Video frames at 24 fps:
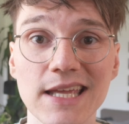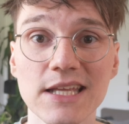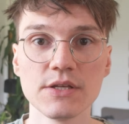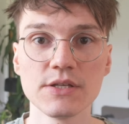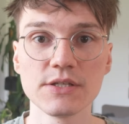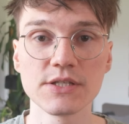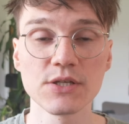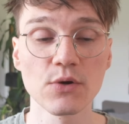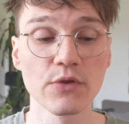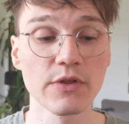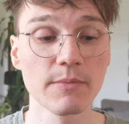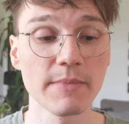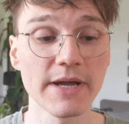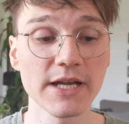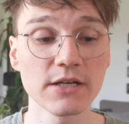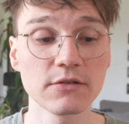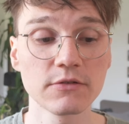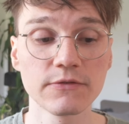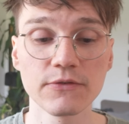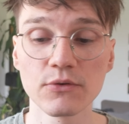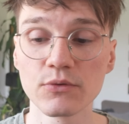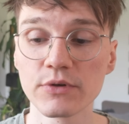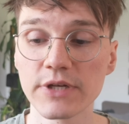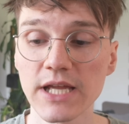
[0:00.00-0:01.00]
So the
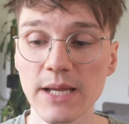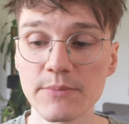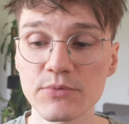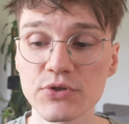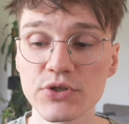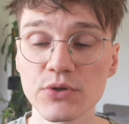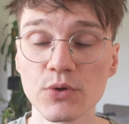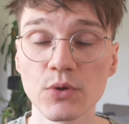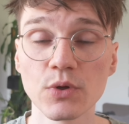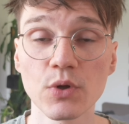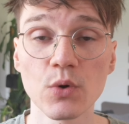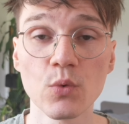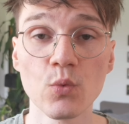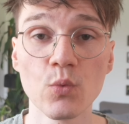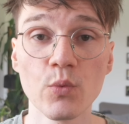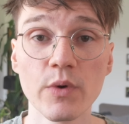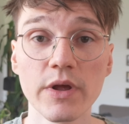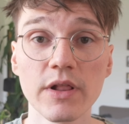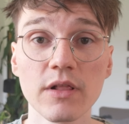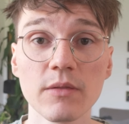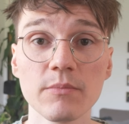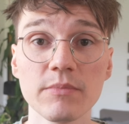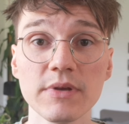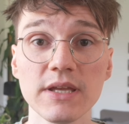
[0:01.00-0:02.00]
microphone capsule
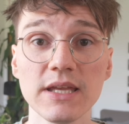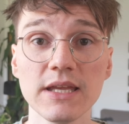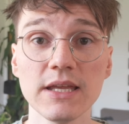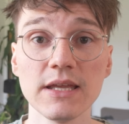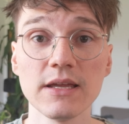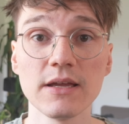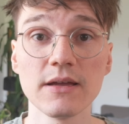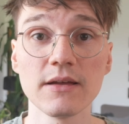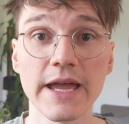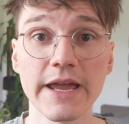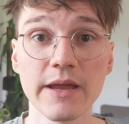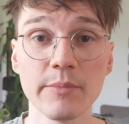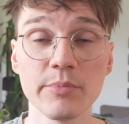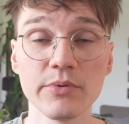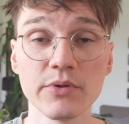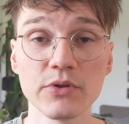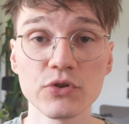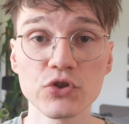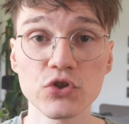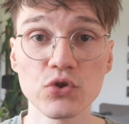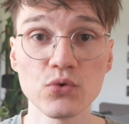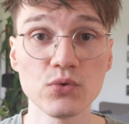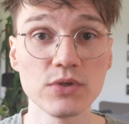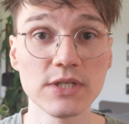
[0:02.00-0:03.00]
will be able
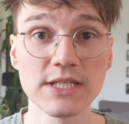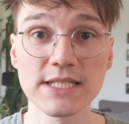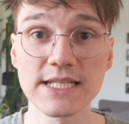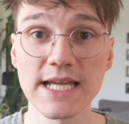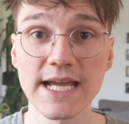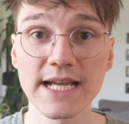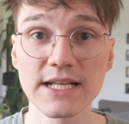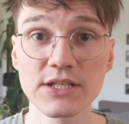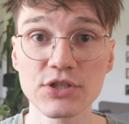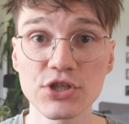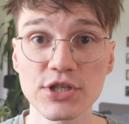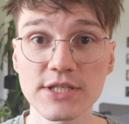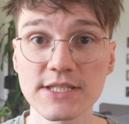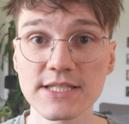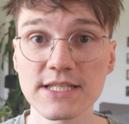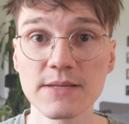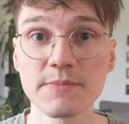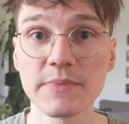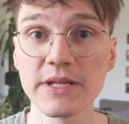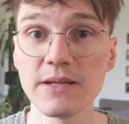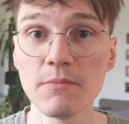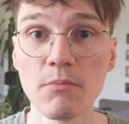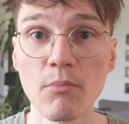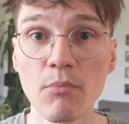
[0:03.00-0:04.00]
to detect just
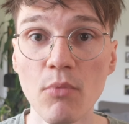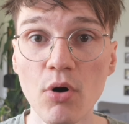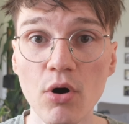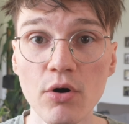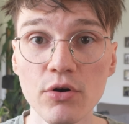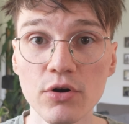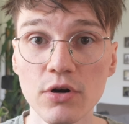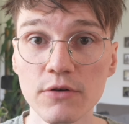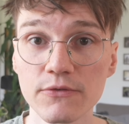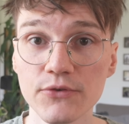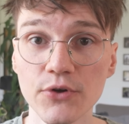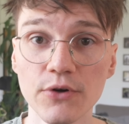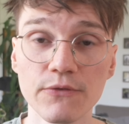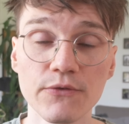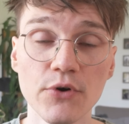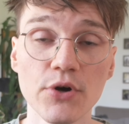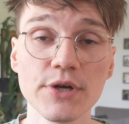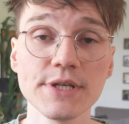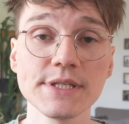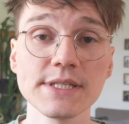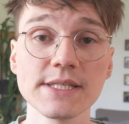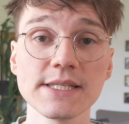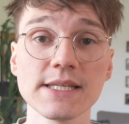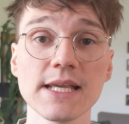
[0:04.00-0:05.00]
simply more of your
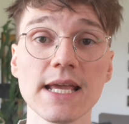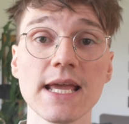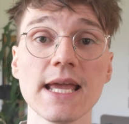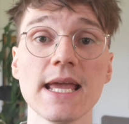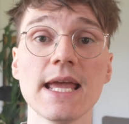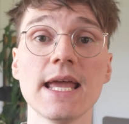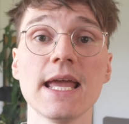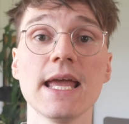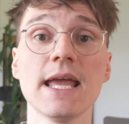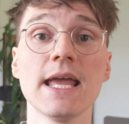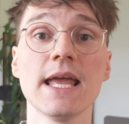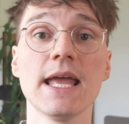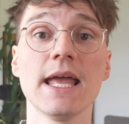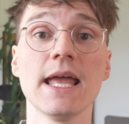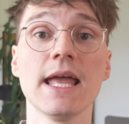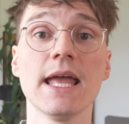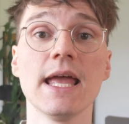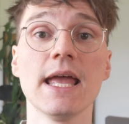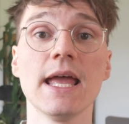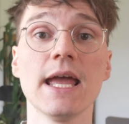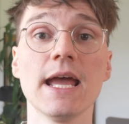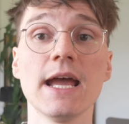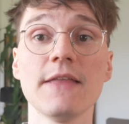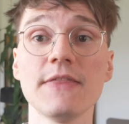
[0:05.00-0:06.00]
voice.
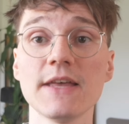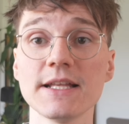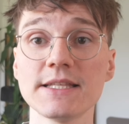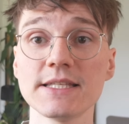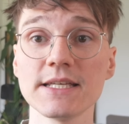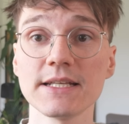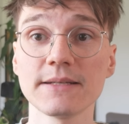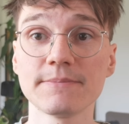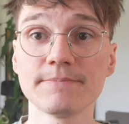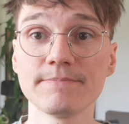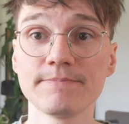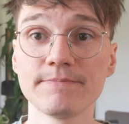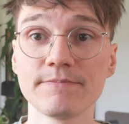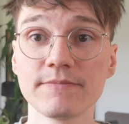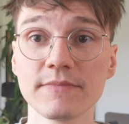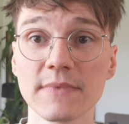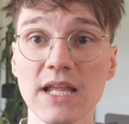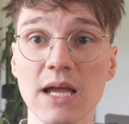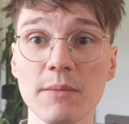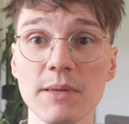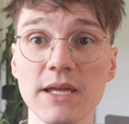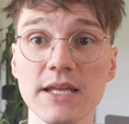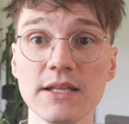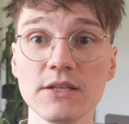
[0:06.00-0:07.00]
And that's it.
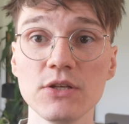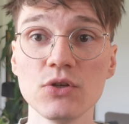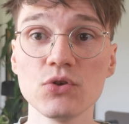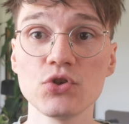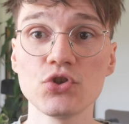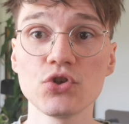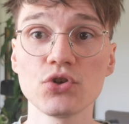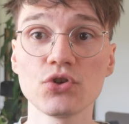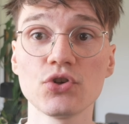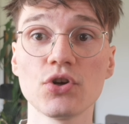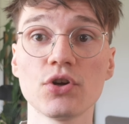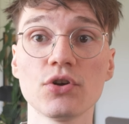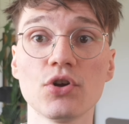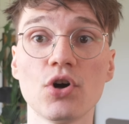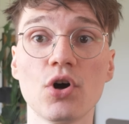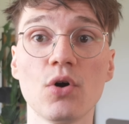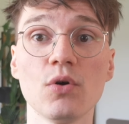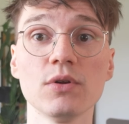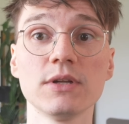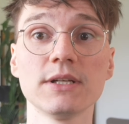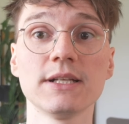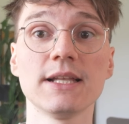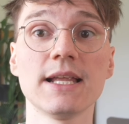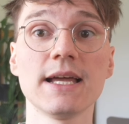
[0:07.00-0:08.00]
I mean, you should not
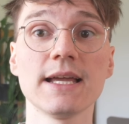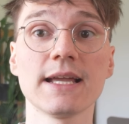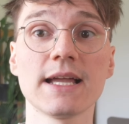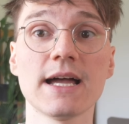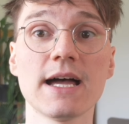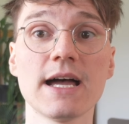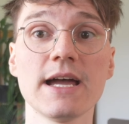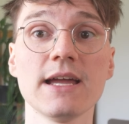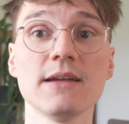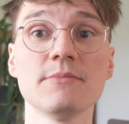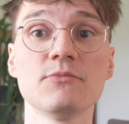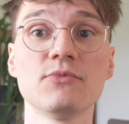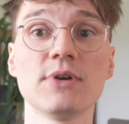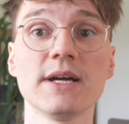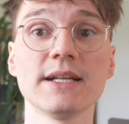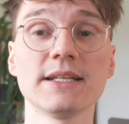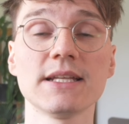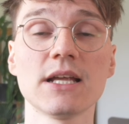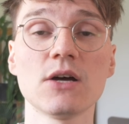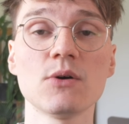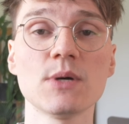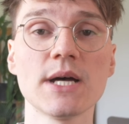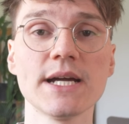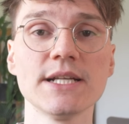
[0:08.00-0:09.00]
hold it like I am right
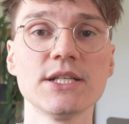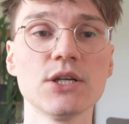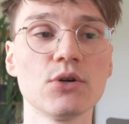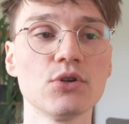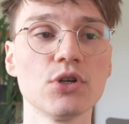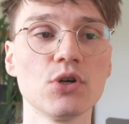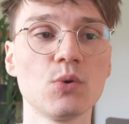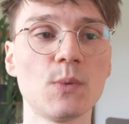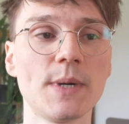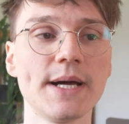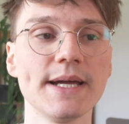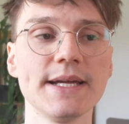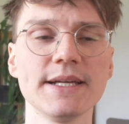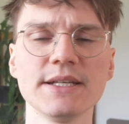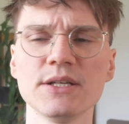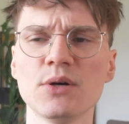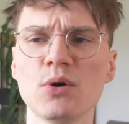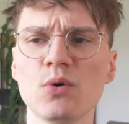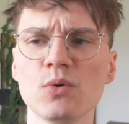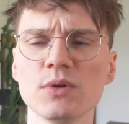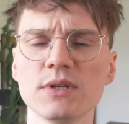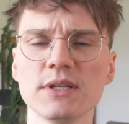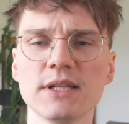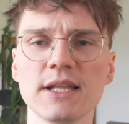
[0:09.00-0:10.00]
now. I don't know why I
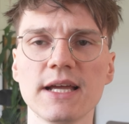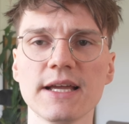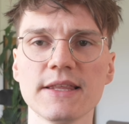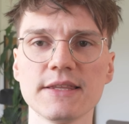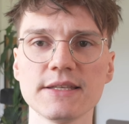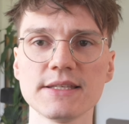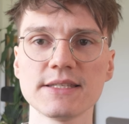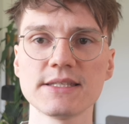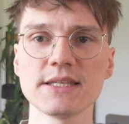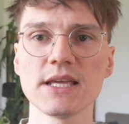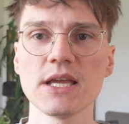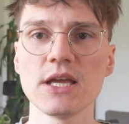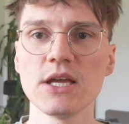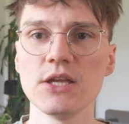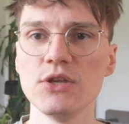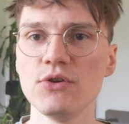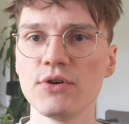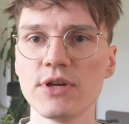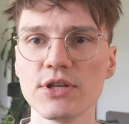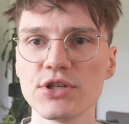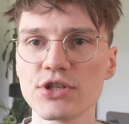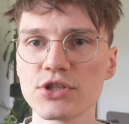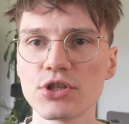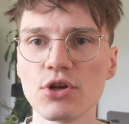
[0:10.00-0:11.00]
hold it like this. You
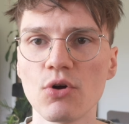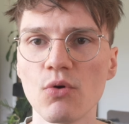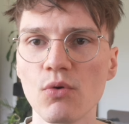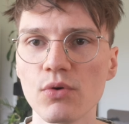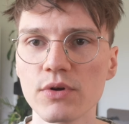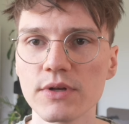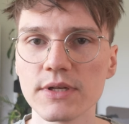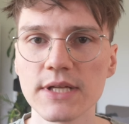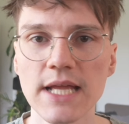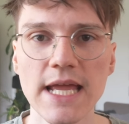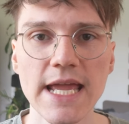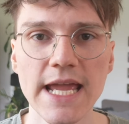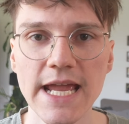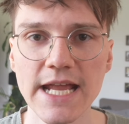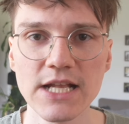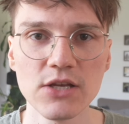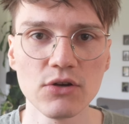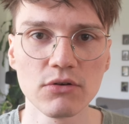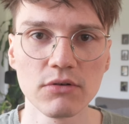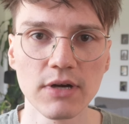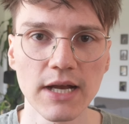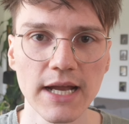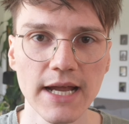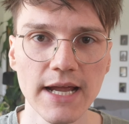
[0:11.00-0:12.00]
can just hold it in
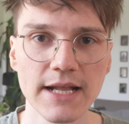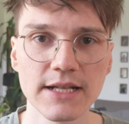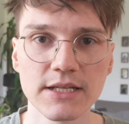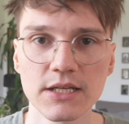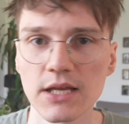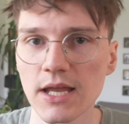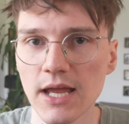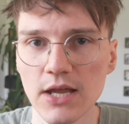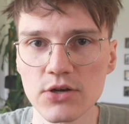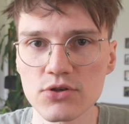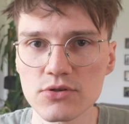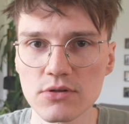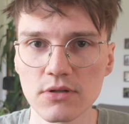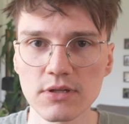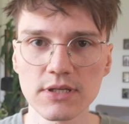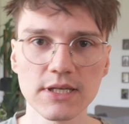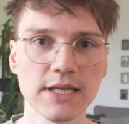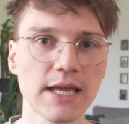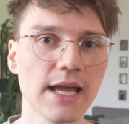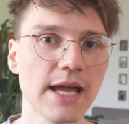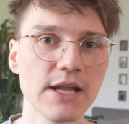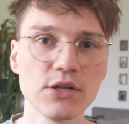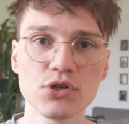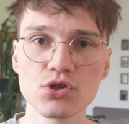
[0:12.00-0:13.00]
your hand
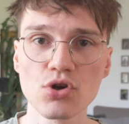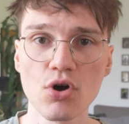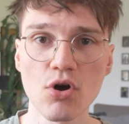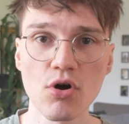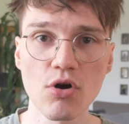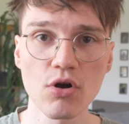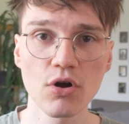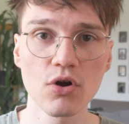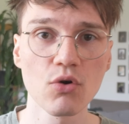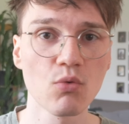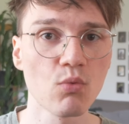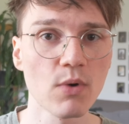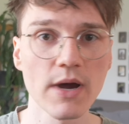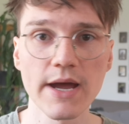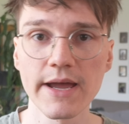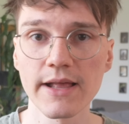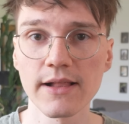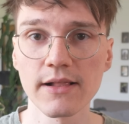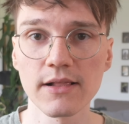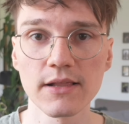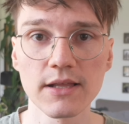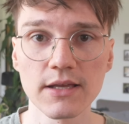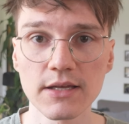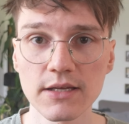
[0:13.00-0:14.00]
casually and talk
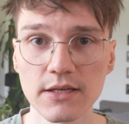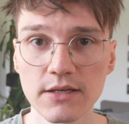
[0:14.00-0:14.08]
while